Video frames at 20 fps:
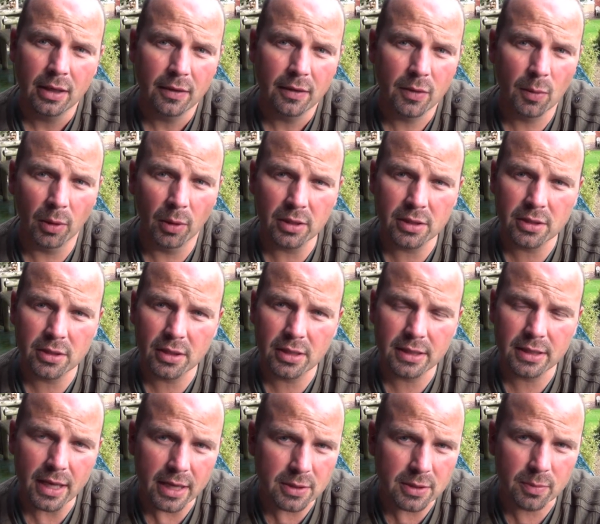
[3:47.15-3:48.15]
If you want
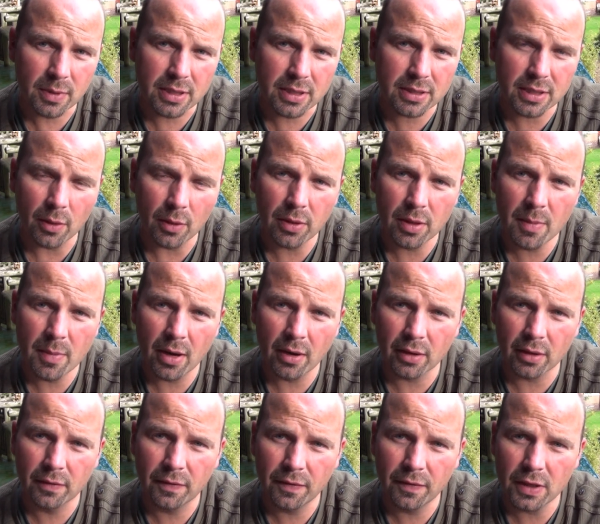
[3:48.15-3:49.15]
success with South
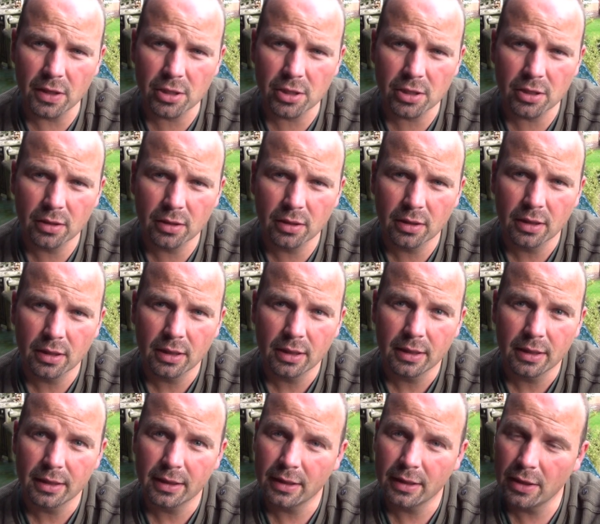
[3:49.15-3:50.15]
American fish,
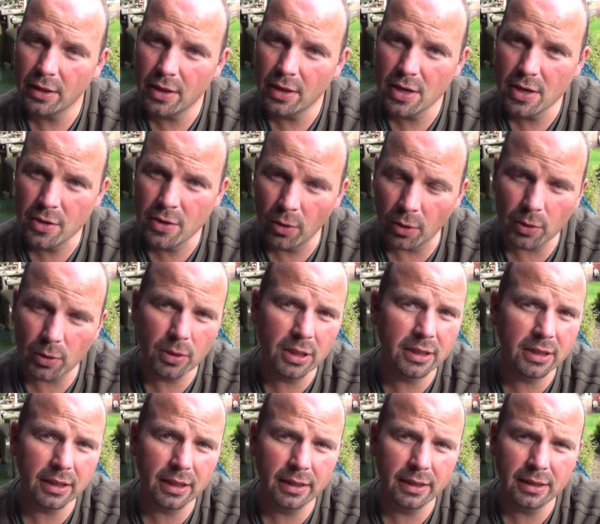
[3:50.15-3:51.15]
not only
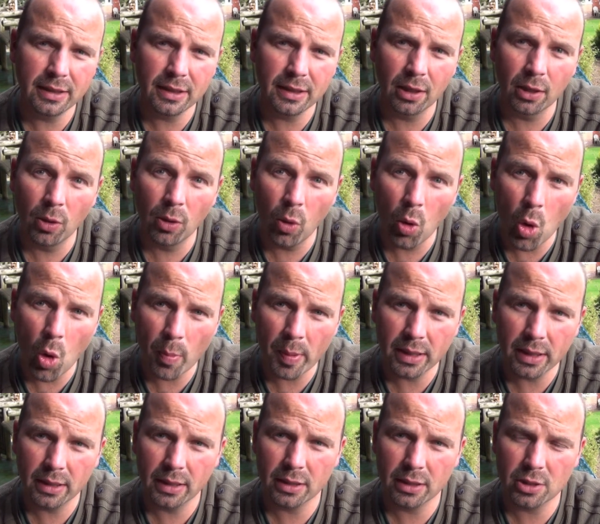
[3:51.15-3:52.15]
do you need a low
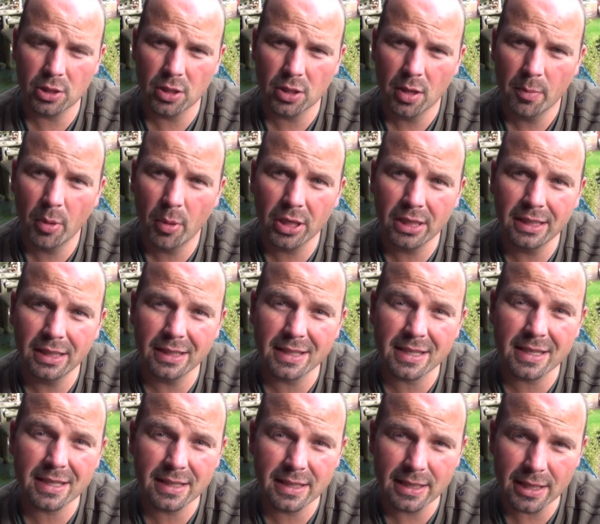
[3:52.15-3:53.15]
pH, but you need a
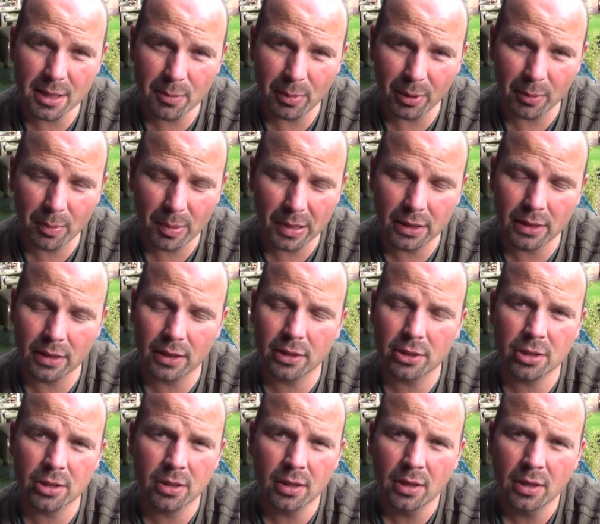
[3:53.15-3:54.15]
stable
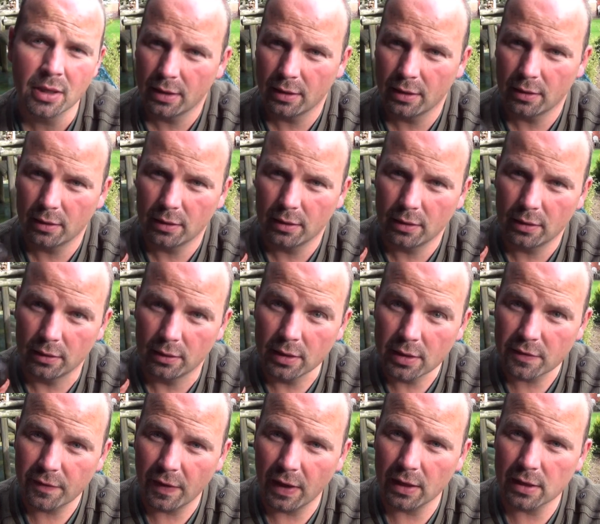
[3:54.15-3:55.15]
pH.
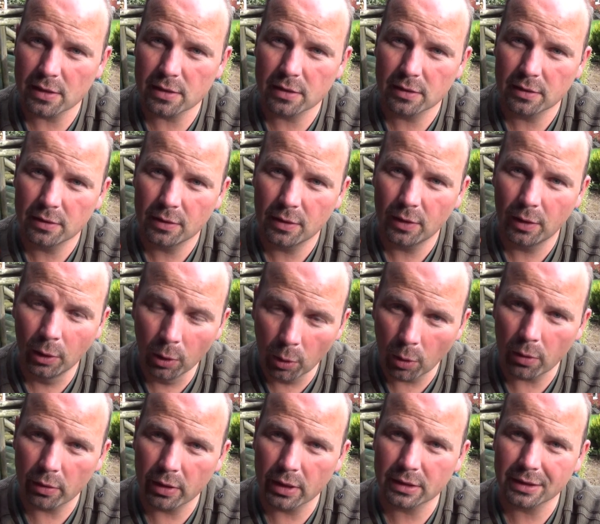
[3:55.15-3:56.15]
These fellas
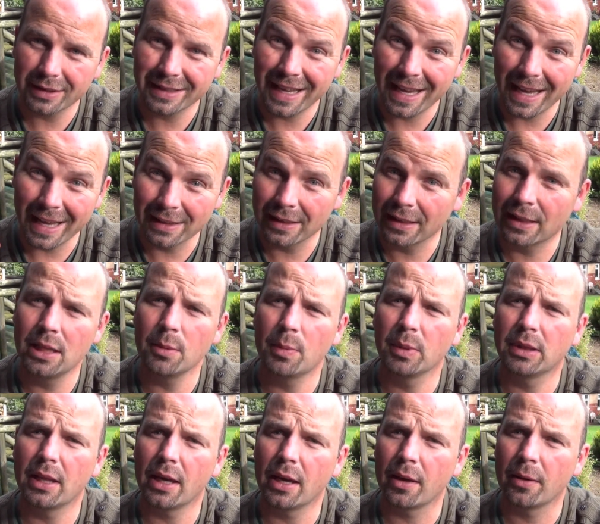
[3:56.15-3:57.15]
lower it and they keep
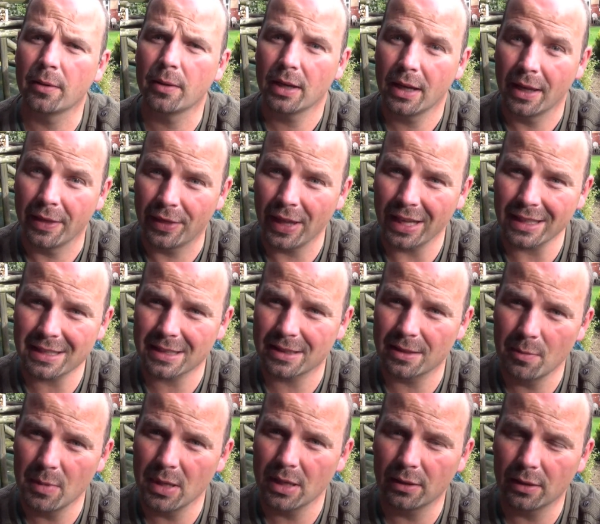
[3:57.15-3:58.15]
it there. And that's the
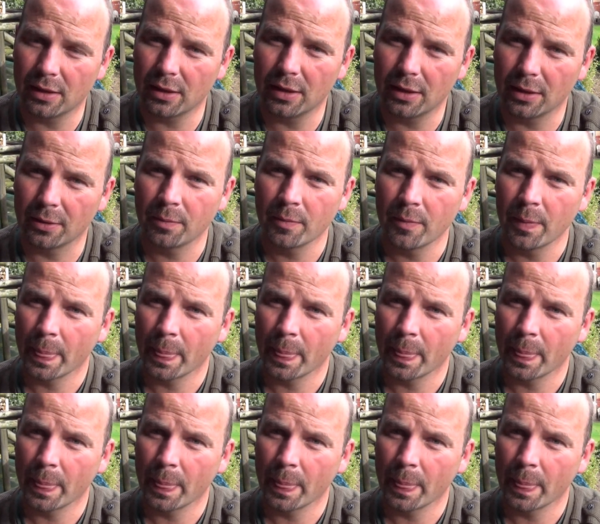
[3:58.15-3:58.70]
main thing.